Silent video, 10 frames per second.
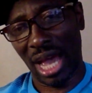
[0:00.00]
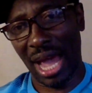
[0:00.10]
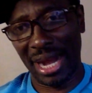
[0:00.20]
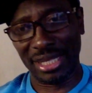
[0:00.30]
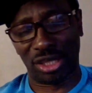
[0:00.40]

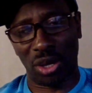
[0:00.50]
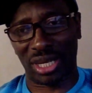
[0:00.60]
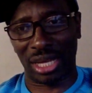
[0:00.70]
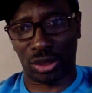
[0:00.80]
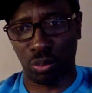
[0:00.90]
It is not
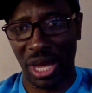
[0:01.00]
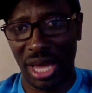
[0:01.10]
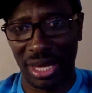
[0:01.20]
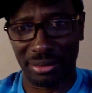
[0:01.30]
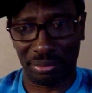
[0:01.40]
that
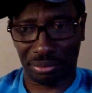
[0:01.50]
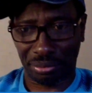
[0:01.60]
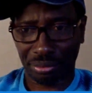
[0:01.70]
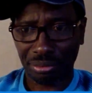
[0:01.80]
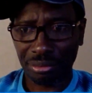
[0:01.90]
we
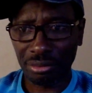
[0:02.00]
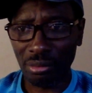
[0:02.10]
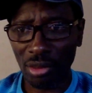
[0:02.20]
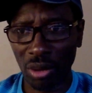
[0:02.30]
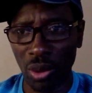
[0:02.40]

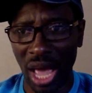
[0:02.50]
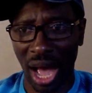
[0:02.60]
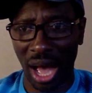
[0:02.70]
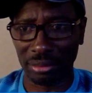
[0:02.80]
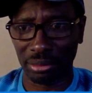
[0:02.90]

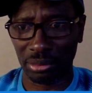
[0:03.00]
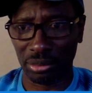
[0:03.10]
are